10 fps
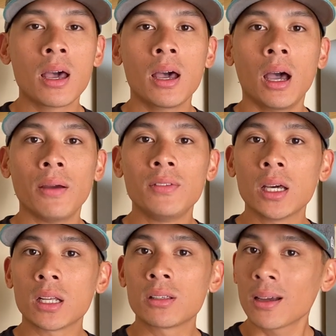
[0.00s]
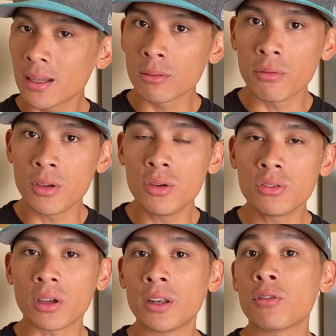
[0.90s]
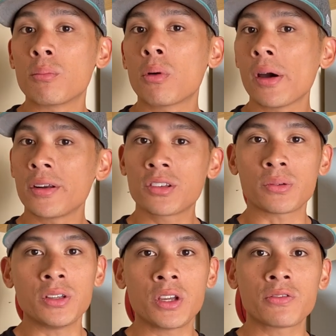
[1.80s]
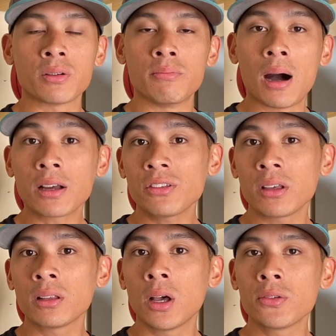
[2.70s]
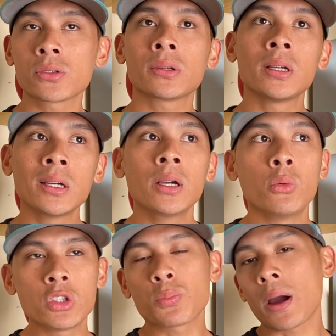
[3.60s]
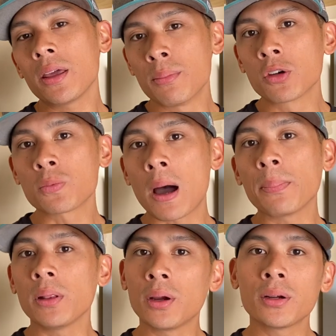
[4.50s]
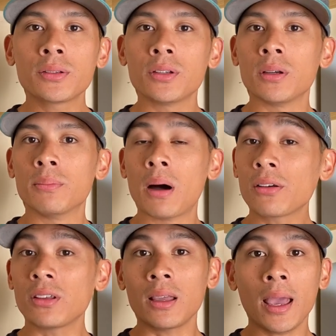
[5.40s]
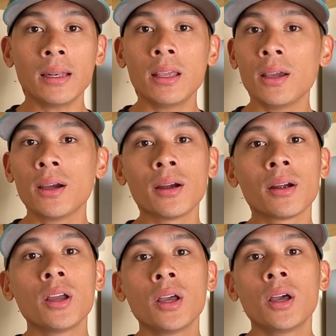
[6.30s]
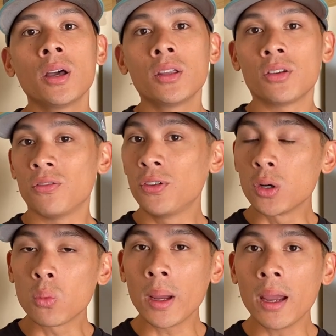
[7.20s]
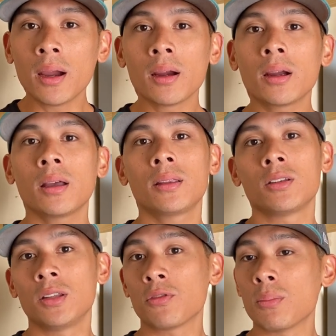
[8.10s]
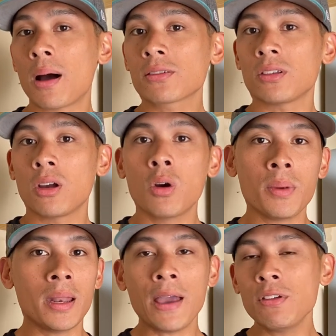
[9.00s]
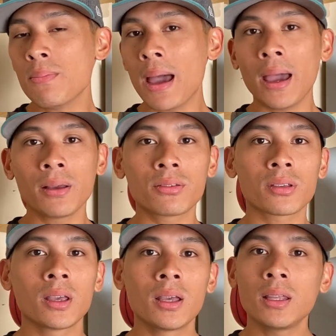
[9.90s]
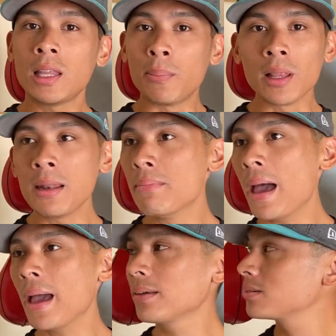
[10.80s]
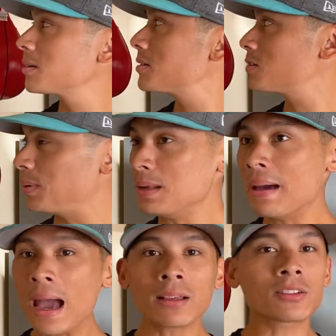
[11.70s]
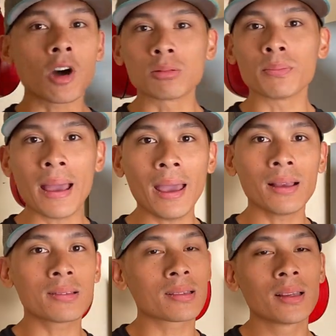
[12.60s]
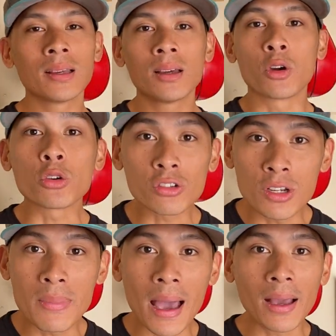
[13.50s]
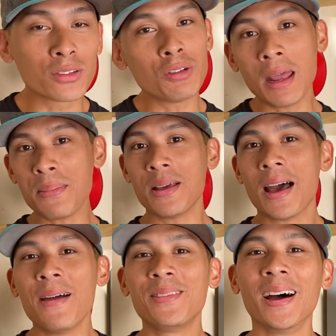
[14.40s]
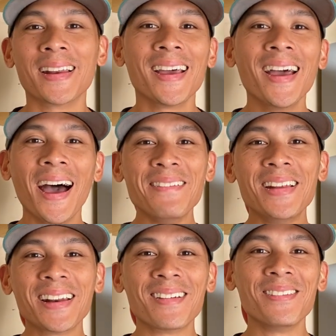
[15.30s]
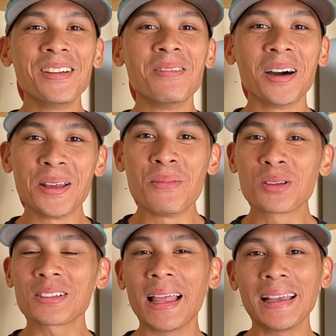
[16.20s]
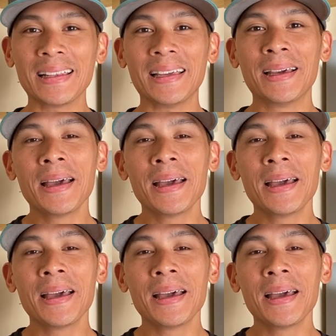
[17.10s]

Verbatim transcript: I've done a ton of reviews on different products ranging from boxing gloves, which is probably the most popular, to boxing headgear, to footwear, to different boxing equipment, heavy bags, double end bags, speed bags, cobra bags, grocery bags, you name it, I've done, I've done a review on it most likely.